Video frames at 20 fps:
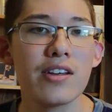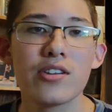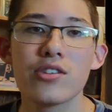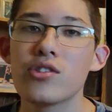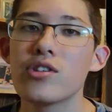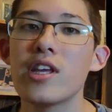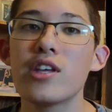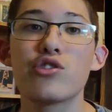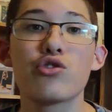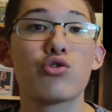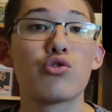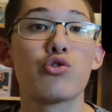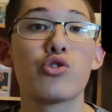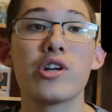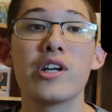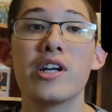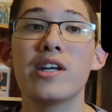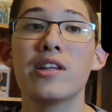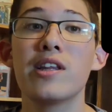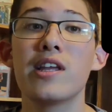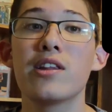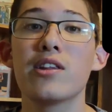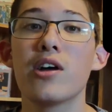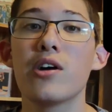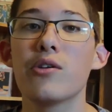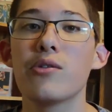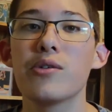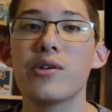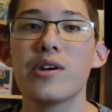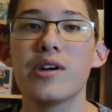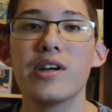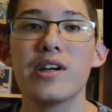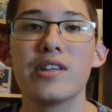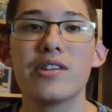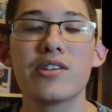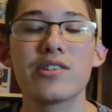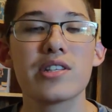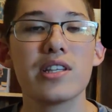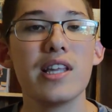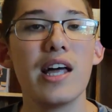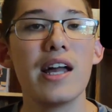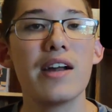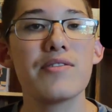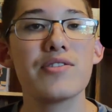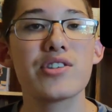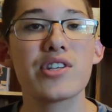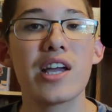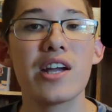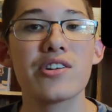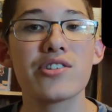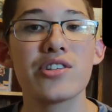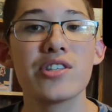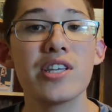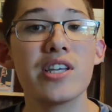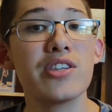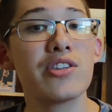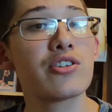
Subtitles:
So that's really low. There's a lot of scarcity.